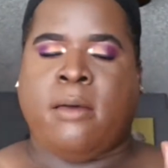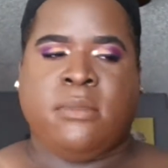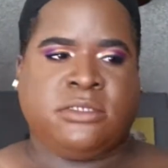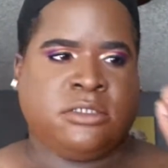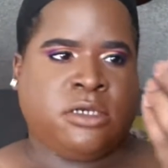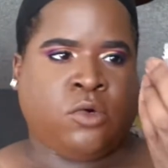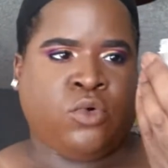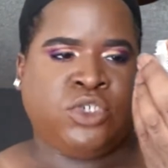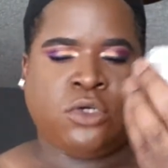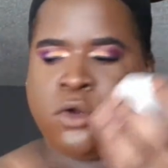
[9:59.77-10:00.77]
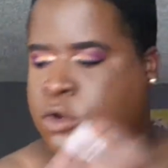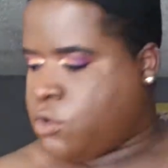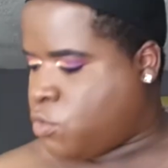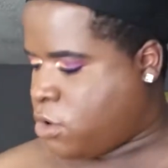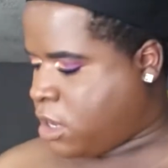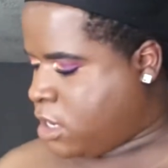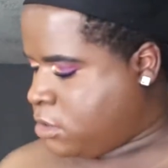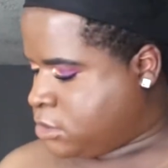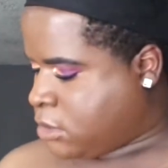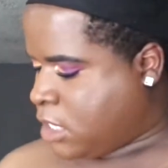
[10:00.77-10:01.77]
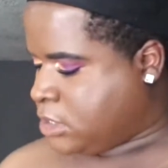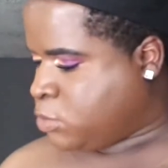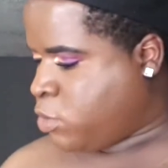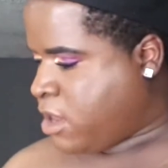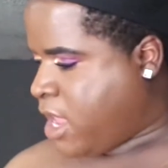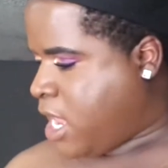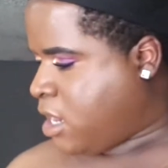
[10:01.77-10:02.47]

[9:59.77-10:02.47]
This is the original one, so I just went ahead